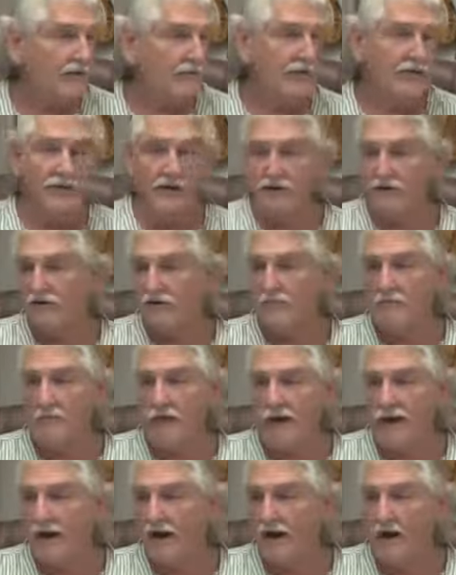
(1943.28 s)
let me go to
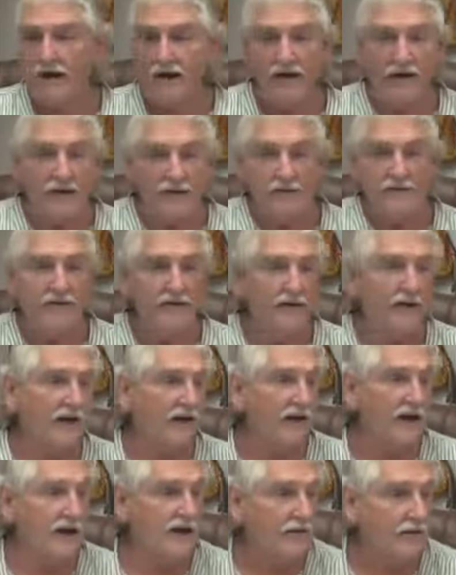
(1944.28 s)
the uh, the
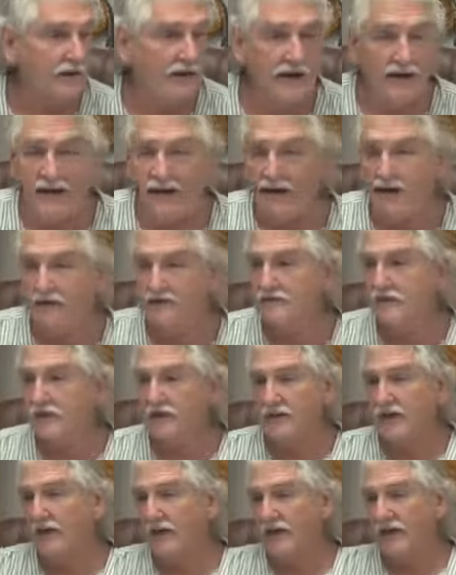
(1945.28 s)
uh, Himalayas
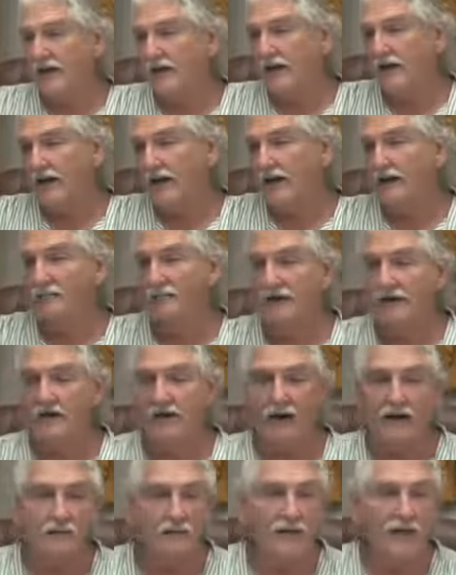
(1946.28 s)
and, and, and
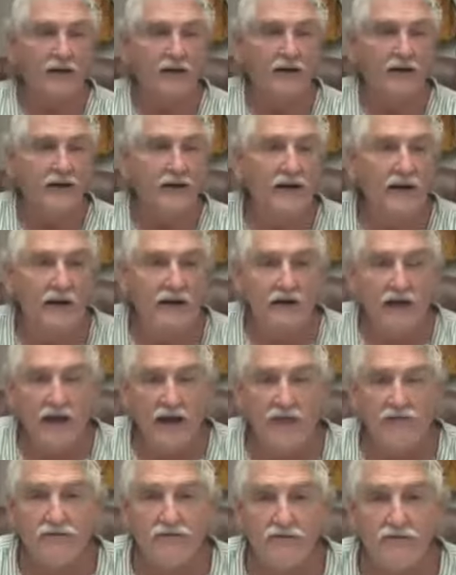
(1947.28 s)
become a, a,
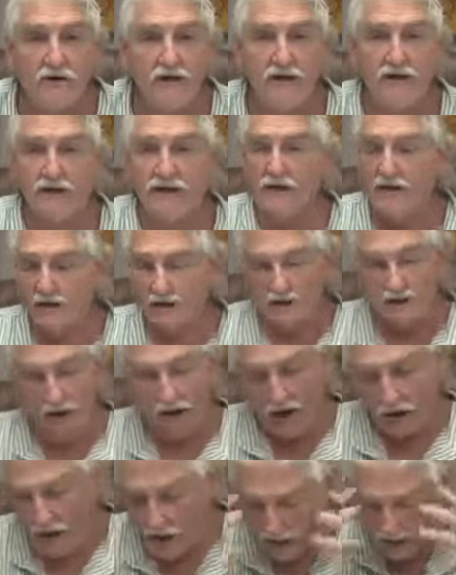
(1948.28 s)
cave freak. You
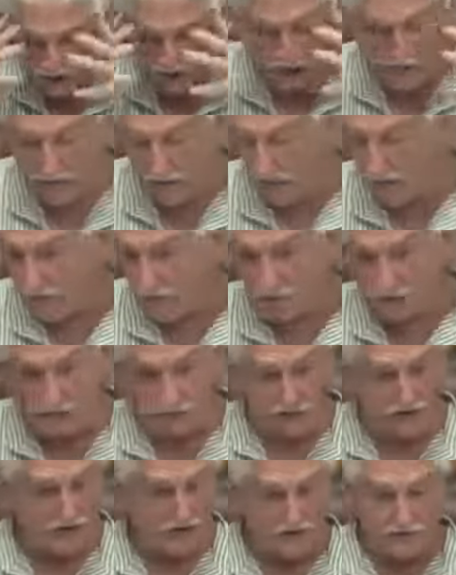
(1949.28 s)
know, I, I, I was
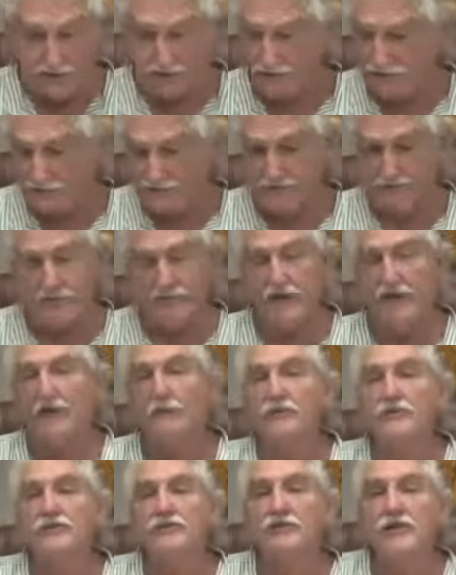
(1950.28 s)
just you know
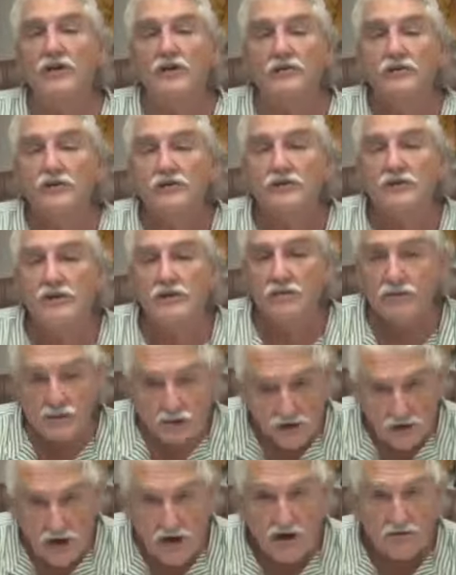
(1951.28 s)
it was it was it
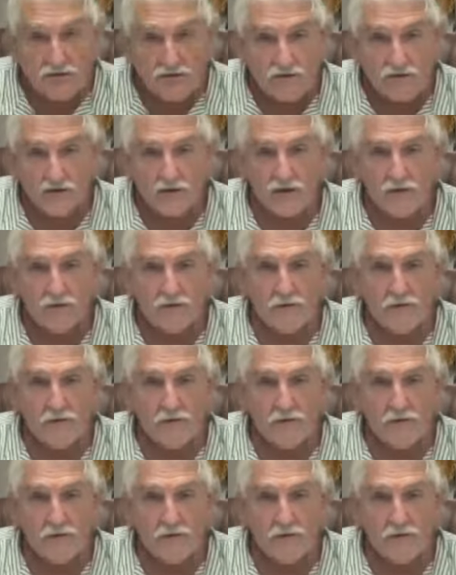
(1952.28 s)
was tough